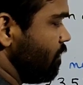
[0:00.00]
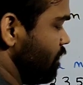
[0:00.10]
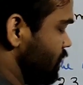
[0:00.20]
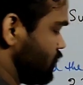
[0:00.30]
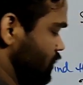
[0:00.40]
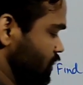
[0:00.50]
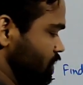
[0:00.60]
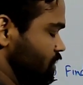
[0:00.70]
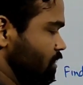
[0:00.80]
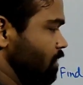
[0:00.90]
which
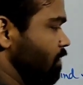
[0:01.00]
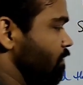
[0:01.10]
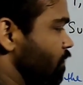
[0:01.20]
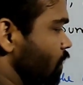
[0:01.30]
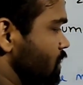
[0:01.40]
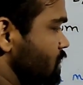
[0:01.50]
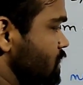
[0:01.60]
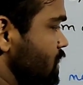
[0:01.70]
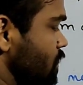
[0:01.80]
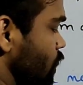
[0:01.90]
is
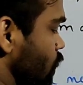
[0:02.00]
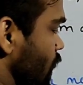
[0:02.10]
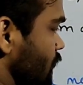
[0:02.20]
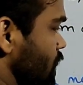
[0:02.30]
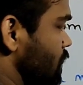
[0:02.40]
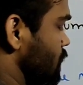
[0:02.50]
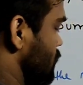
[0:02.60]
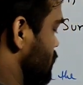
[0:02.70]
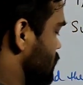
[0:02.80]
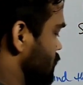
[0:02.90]
41
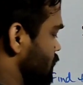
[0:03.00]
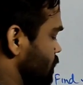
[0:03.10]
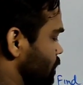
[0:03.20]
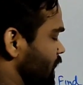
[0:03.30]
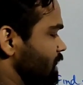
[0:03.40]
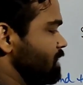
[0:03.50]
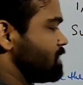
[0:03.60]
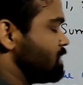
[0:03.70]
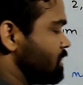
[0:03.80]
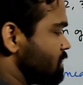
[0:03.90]
by
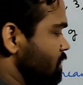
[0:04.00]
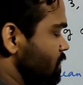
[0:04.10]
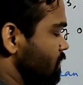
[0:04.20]
6,